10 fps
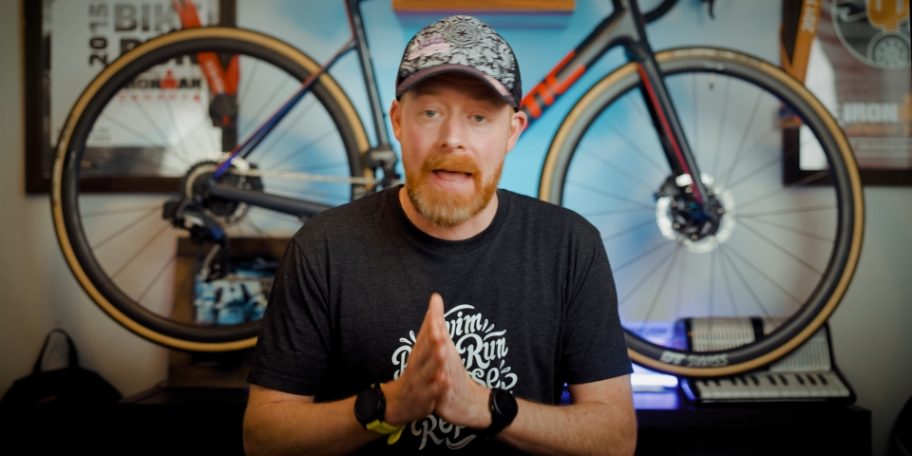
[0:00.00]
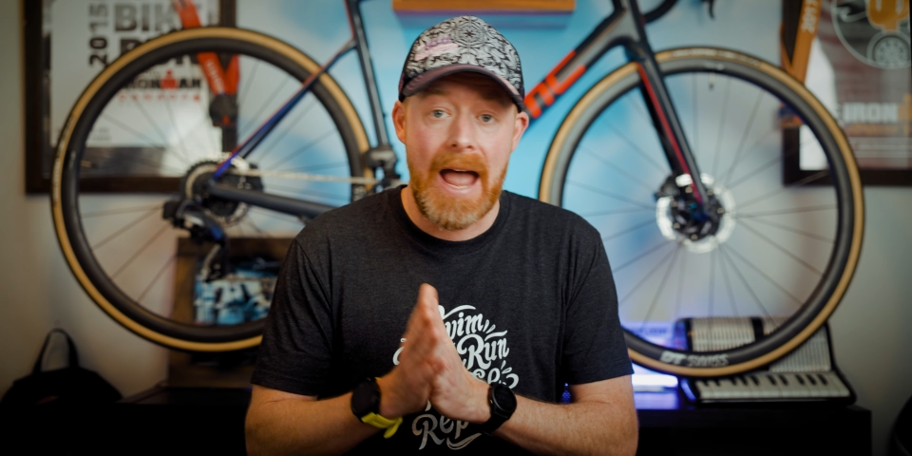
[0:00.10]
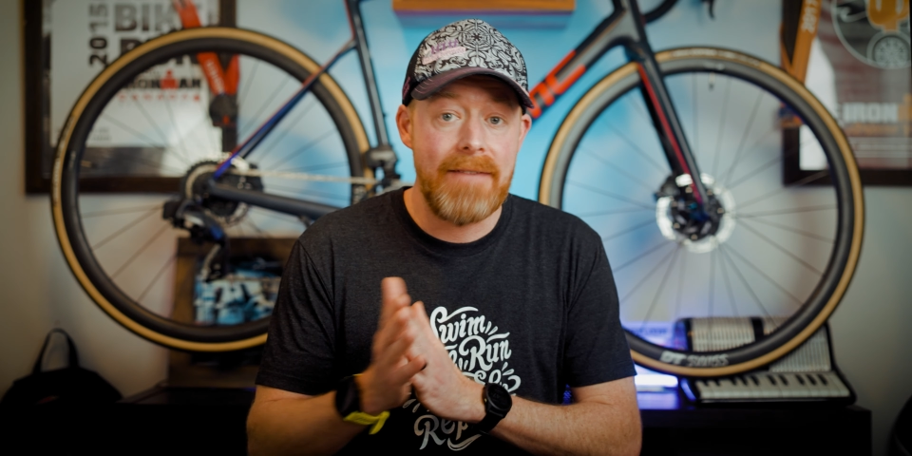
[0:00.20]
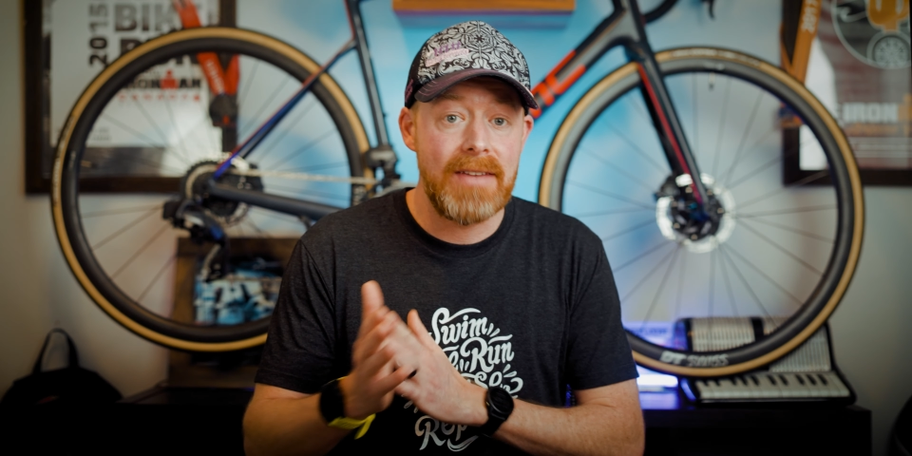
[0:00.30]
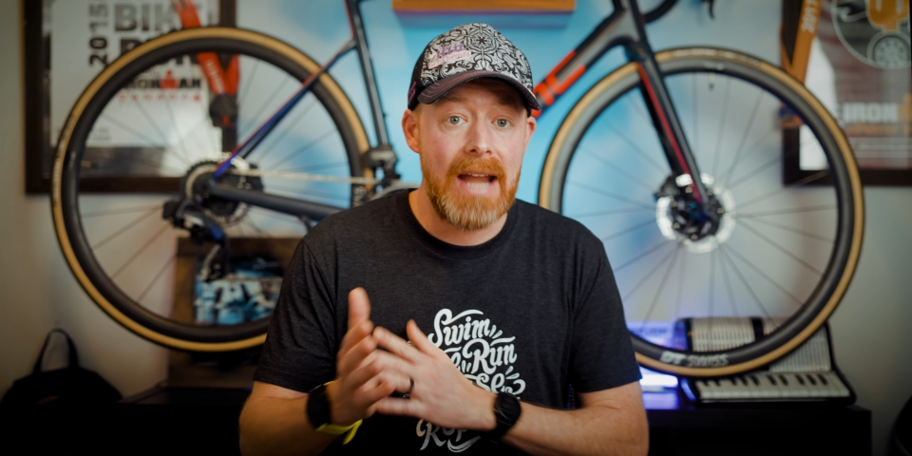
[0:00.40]

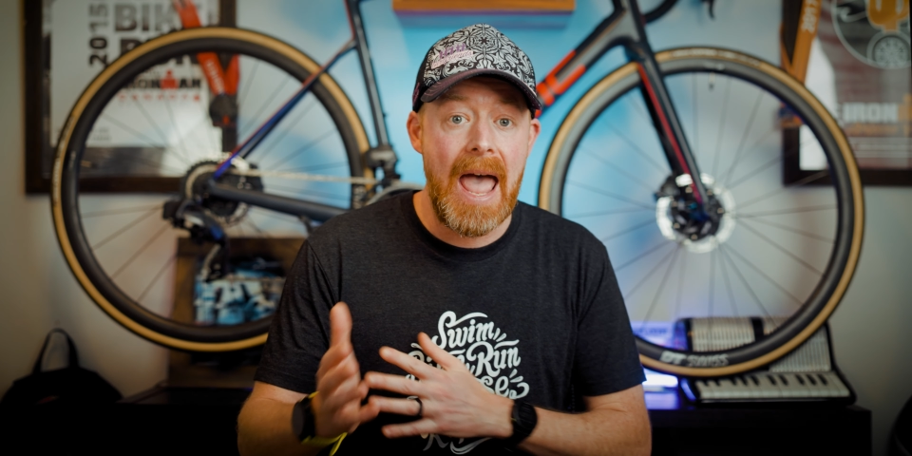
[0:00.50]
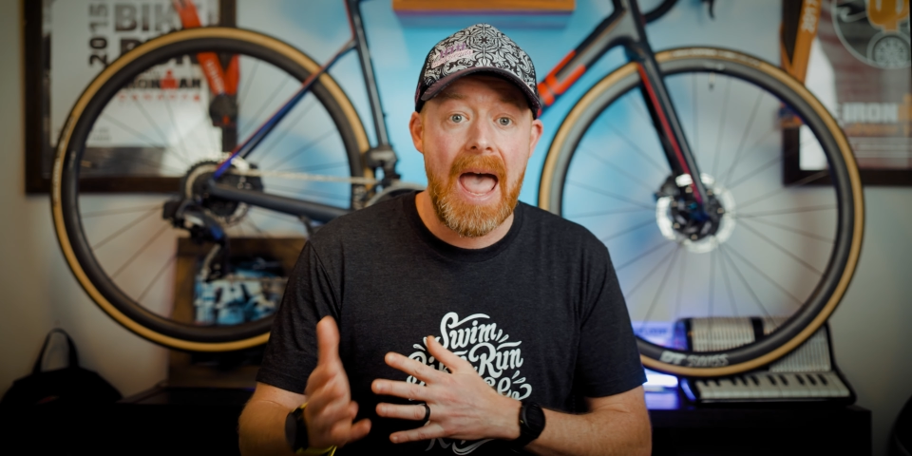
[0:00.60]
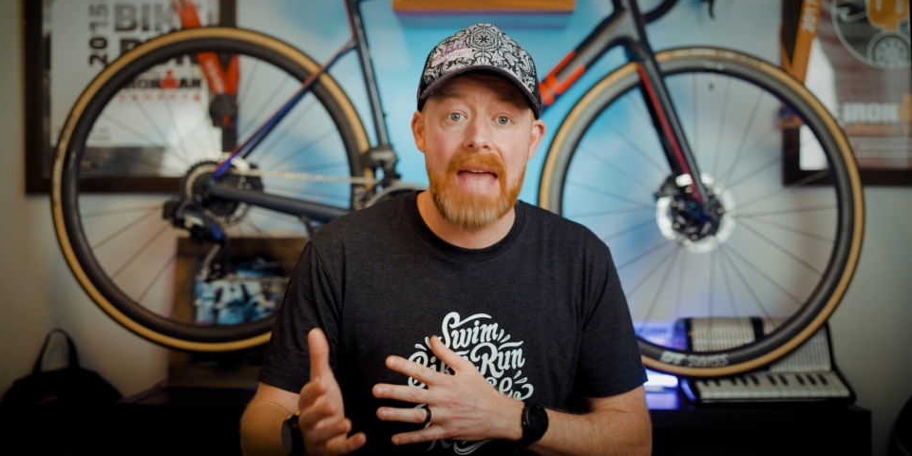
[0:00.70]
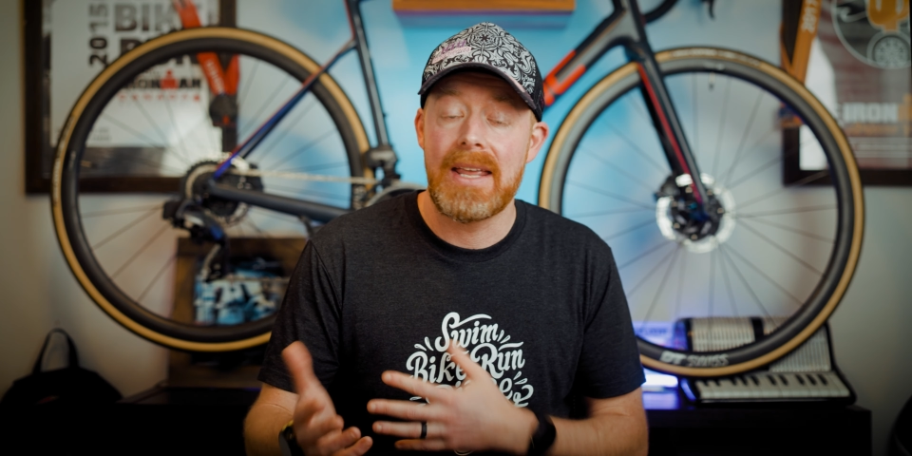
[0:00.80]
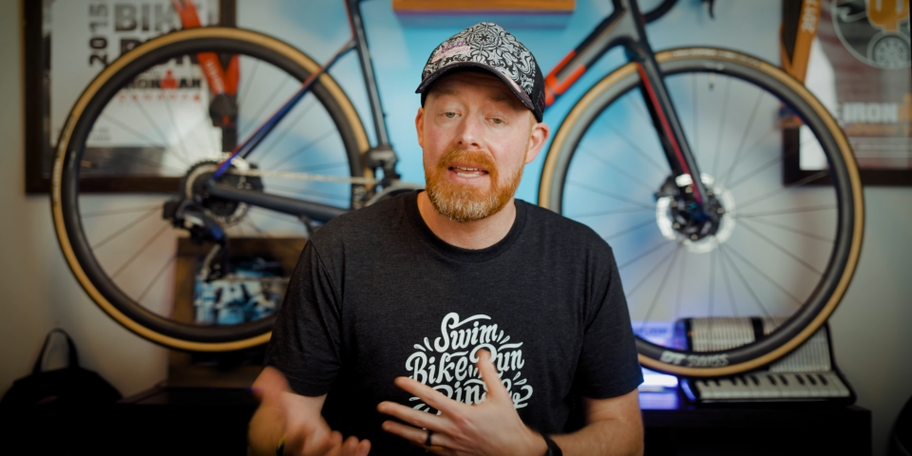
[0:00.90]
I haven't
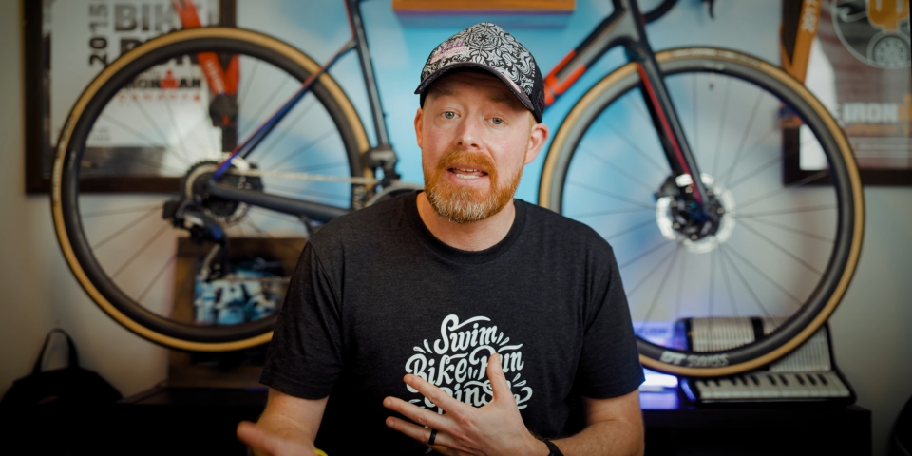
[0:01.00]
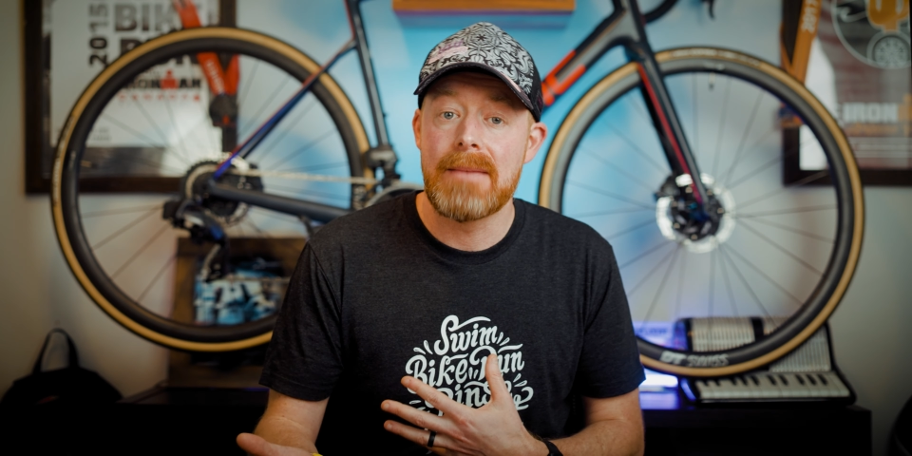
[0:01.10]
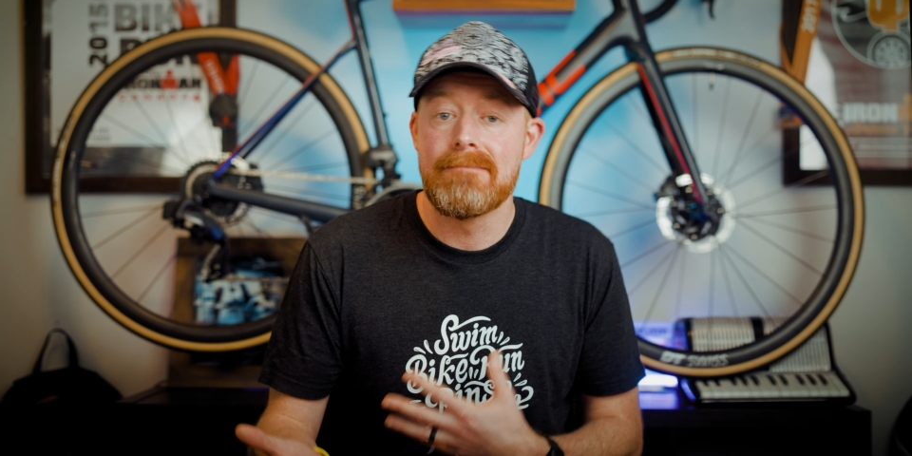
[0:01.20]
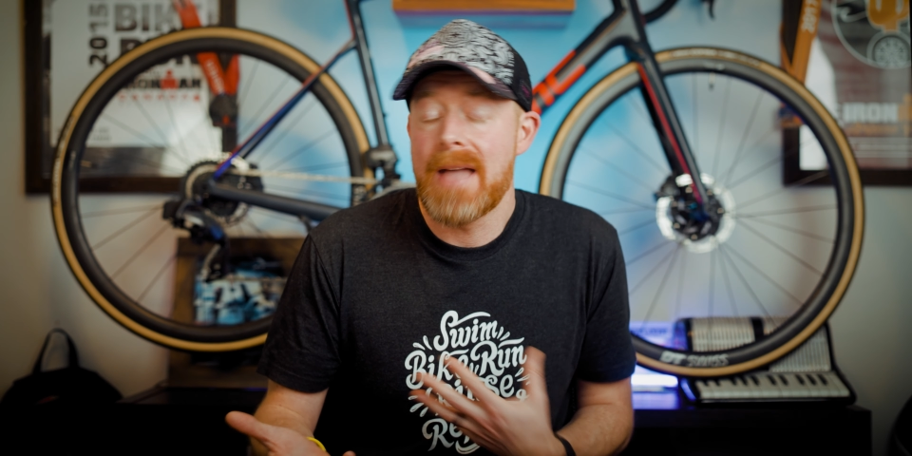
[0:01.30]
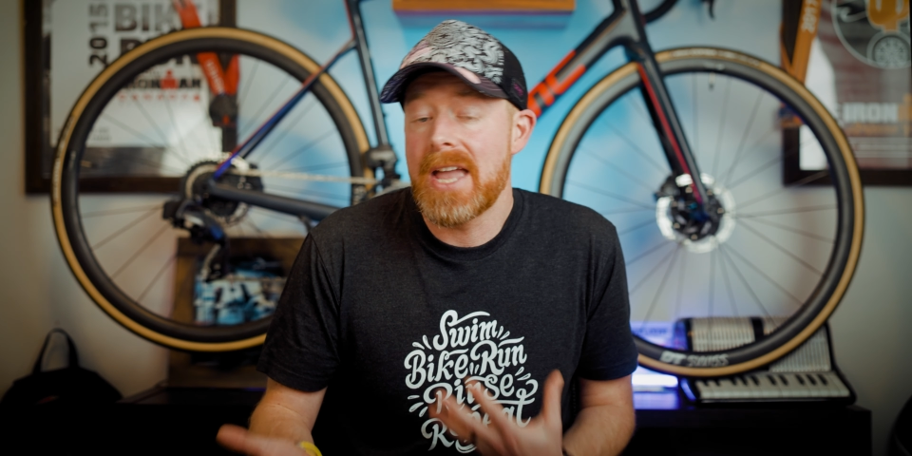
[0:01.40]
had
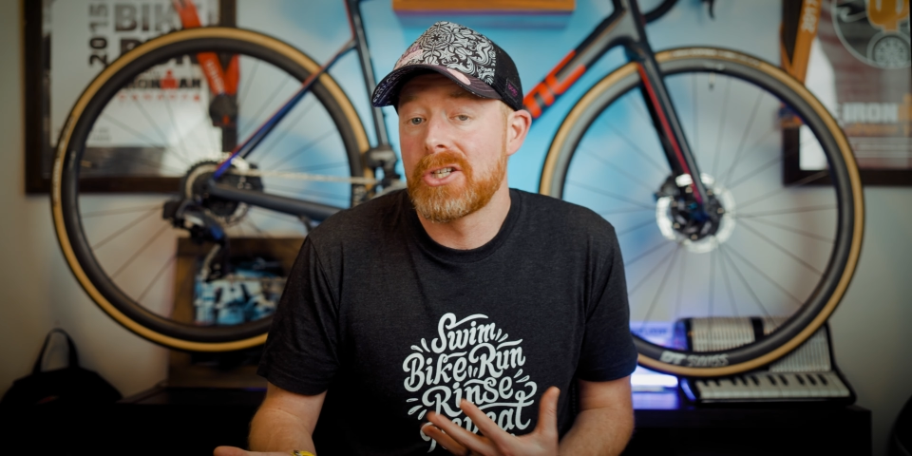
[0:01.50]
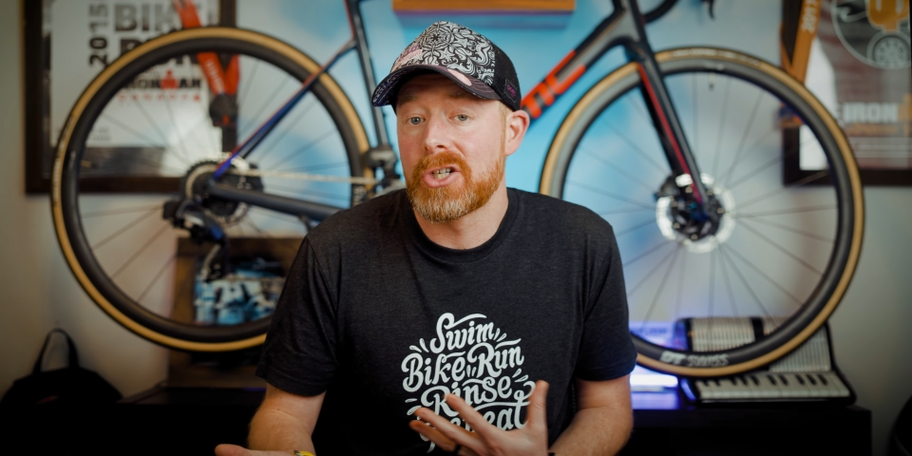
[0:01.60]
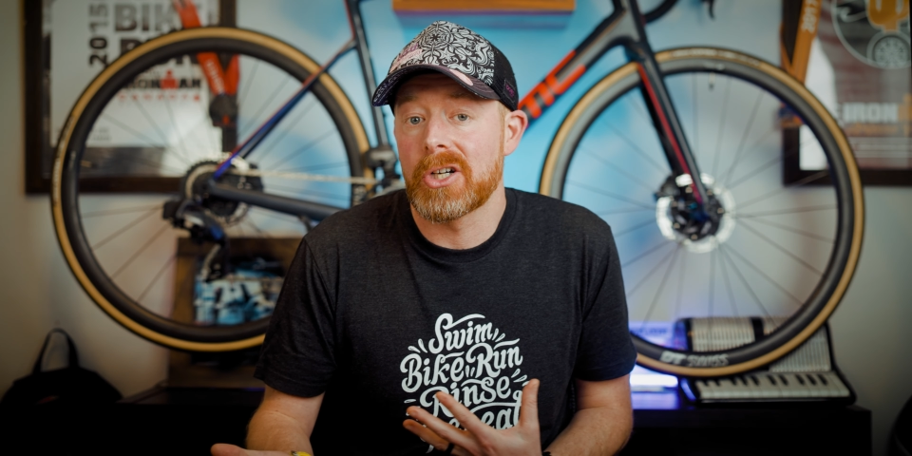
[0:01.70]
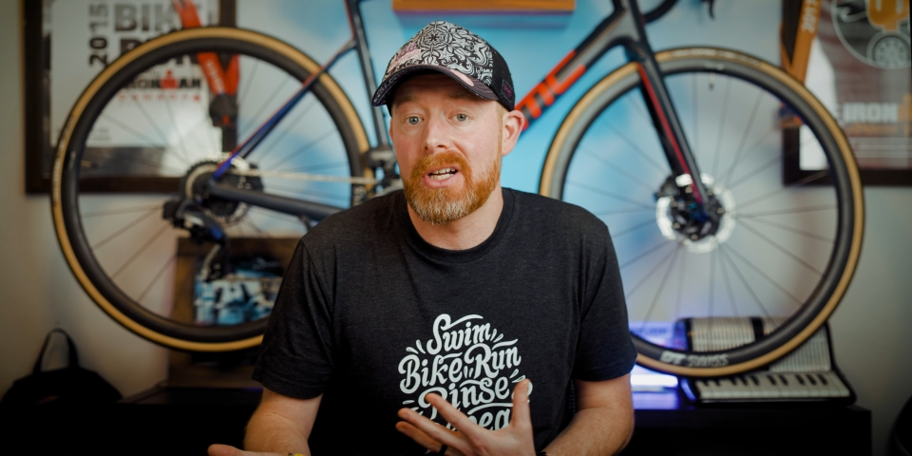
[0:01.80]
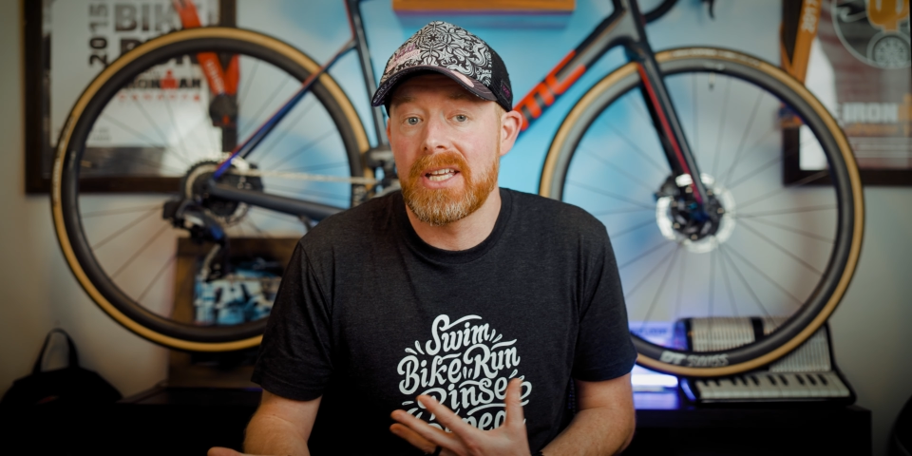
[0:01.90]
any major